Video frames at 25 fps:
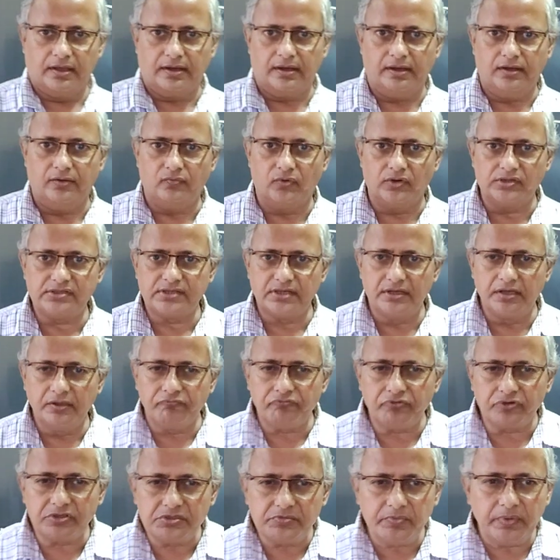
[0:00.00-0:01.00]
right? What's the
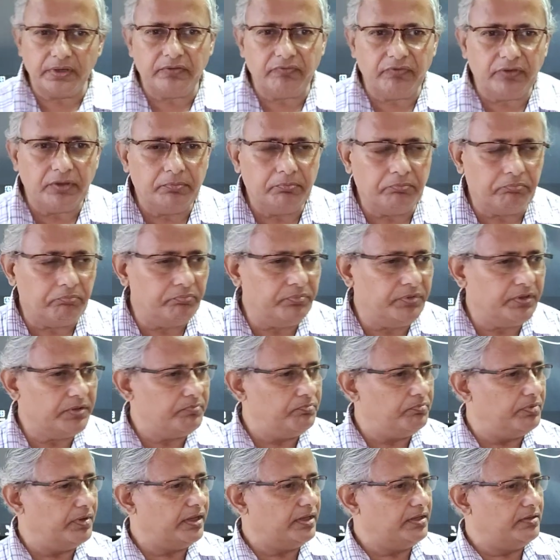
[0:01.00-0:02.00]
difference between
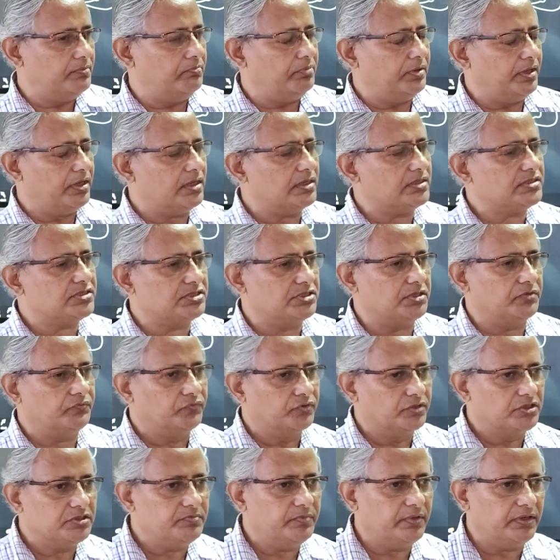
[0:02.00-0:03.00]
the biggest
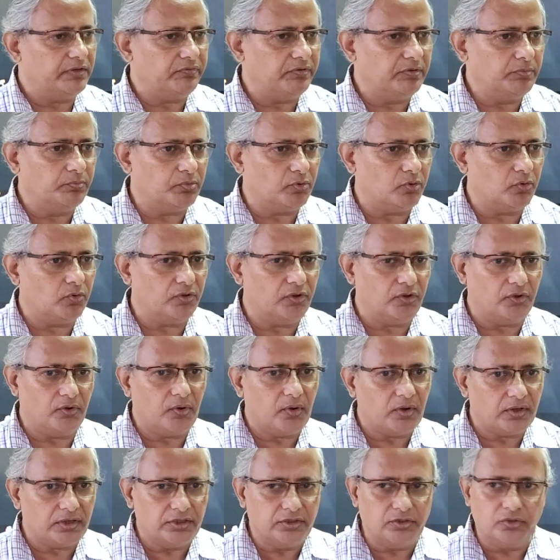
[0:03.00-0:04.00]
difference between
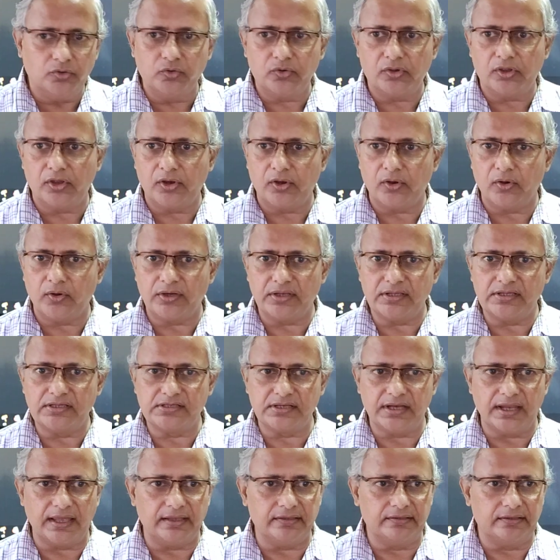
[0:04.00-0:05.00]
prokaryote and eukaryote is
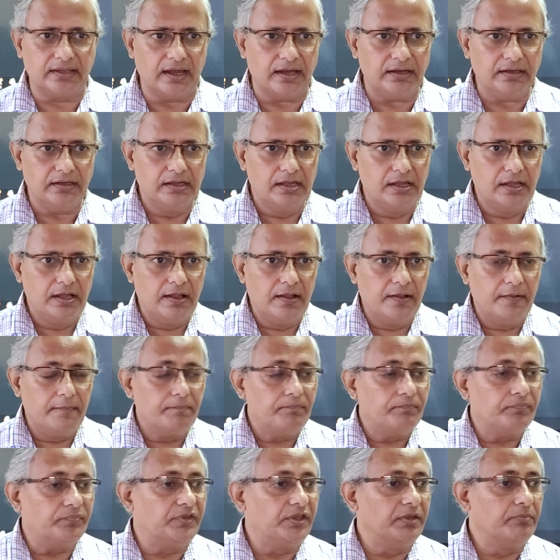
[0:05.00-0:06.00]
like that,
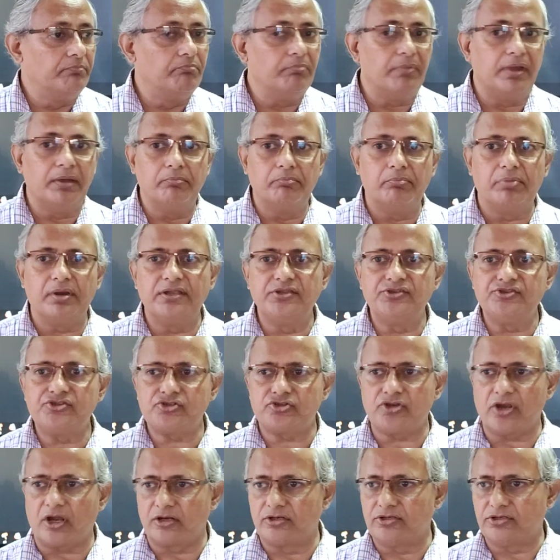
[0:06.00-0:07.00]
the membrane
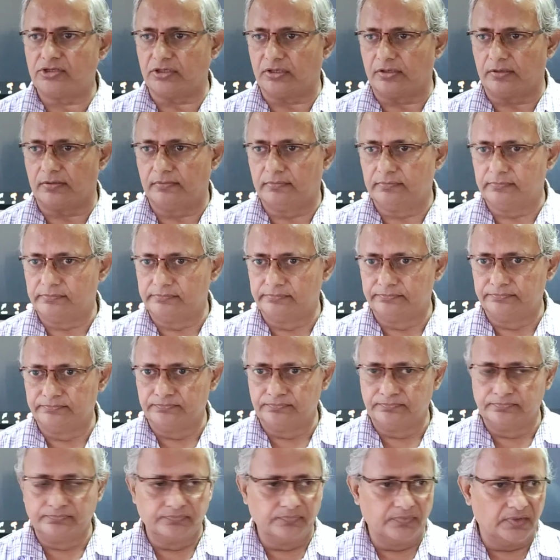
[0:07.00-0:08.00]
structure,
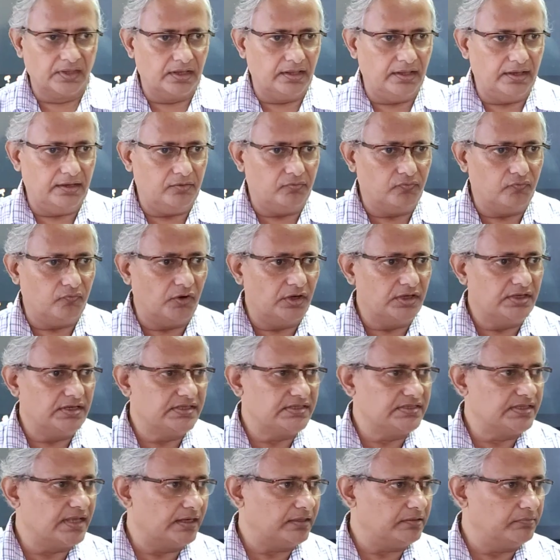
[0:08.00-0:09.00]
right? What
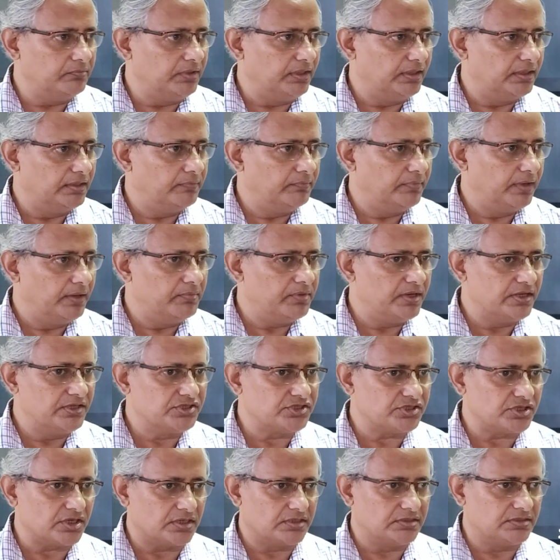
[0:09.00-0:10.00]
does that mean? Membrane
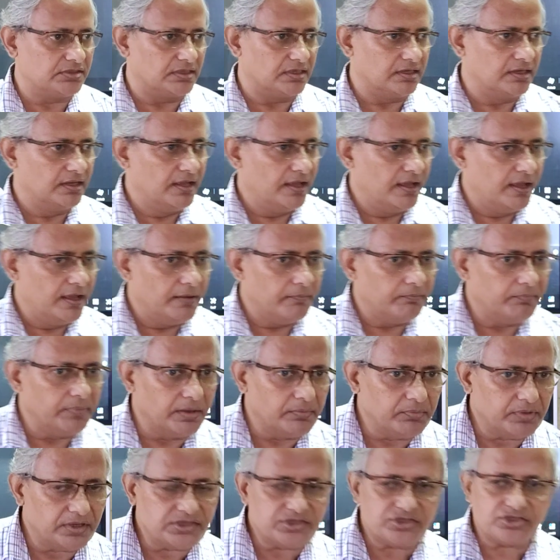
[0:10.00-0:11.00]
structure.
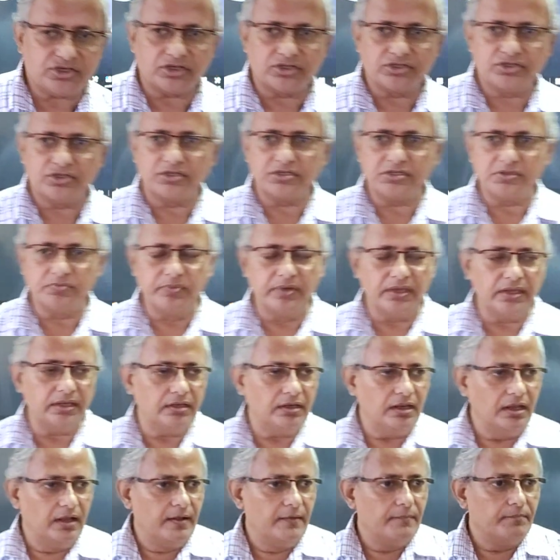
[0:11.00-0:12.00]
Membrane structures
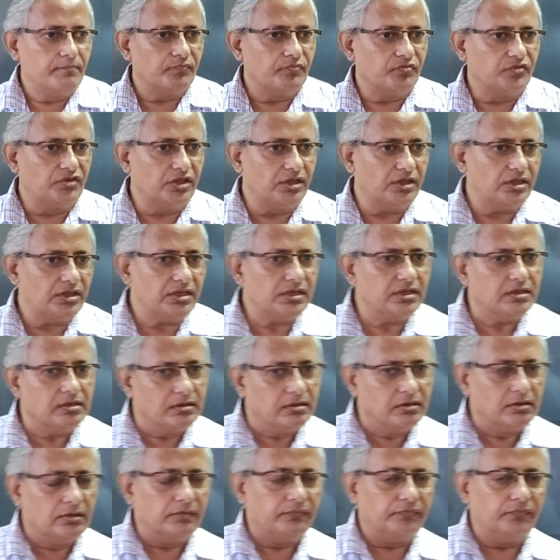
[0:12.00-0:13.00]
mean the